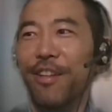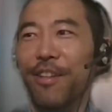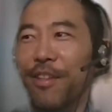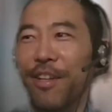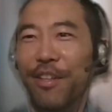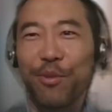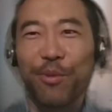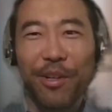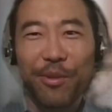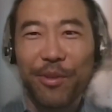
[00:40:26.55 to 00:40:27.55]
like
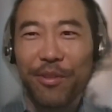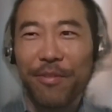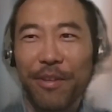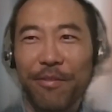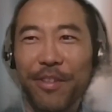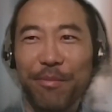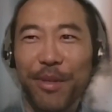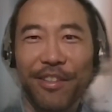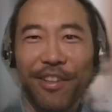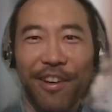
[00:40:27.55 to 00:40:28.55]
$250
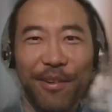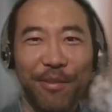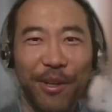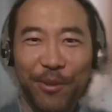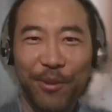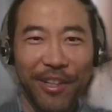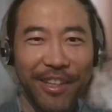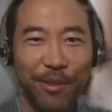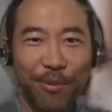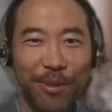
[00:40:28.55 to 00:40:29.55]
billion very quickly
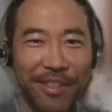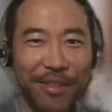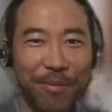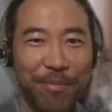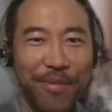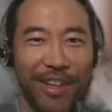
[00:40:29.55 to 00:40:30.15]
into the system